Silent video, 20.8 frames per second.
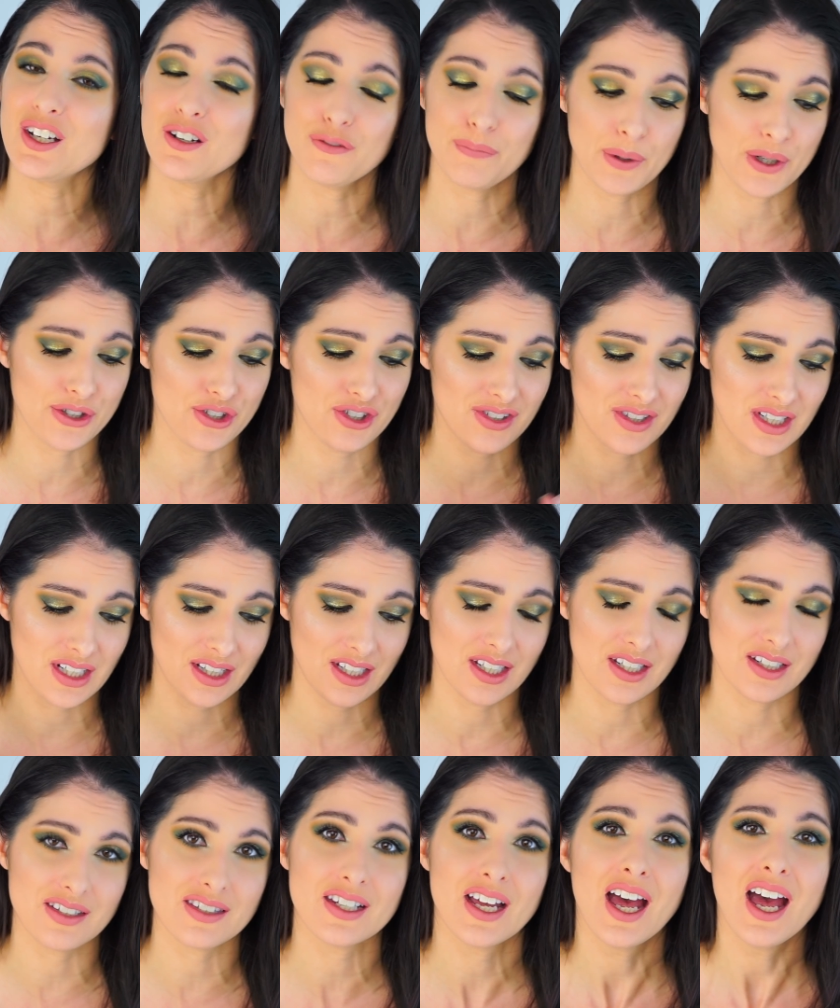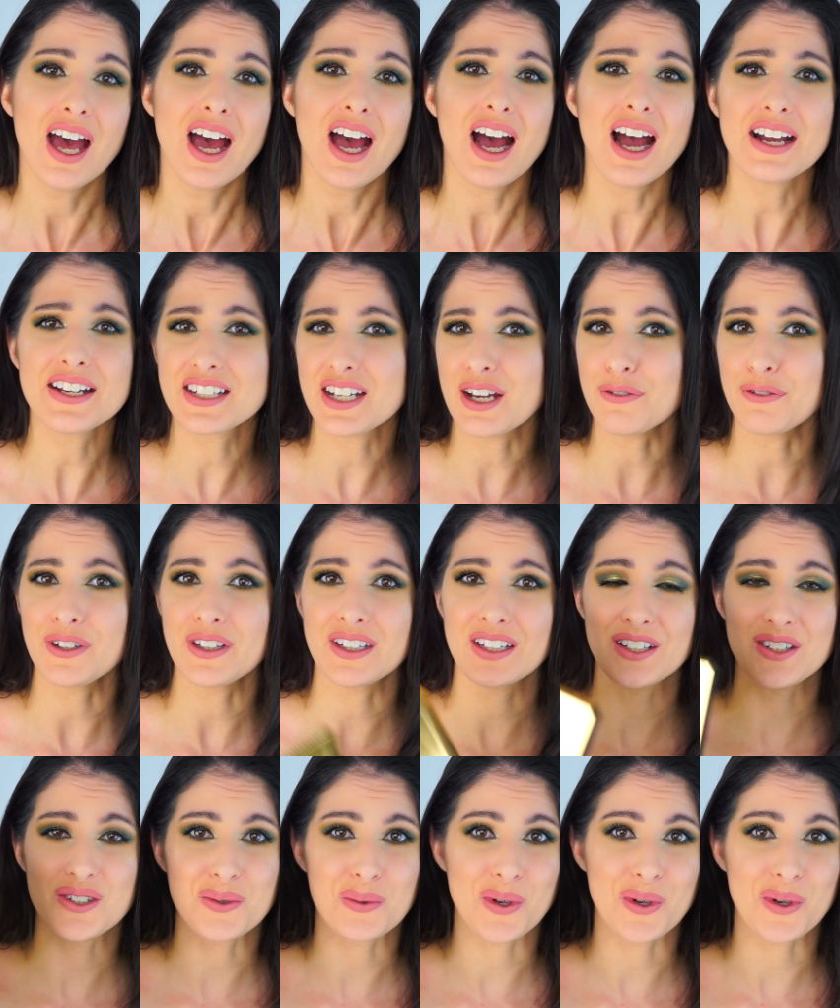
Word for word: of purchasing this, I definitely think it's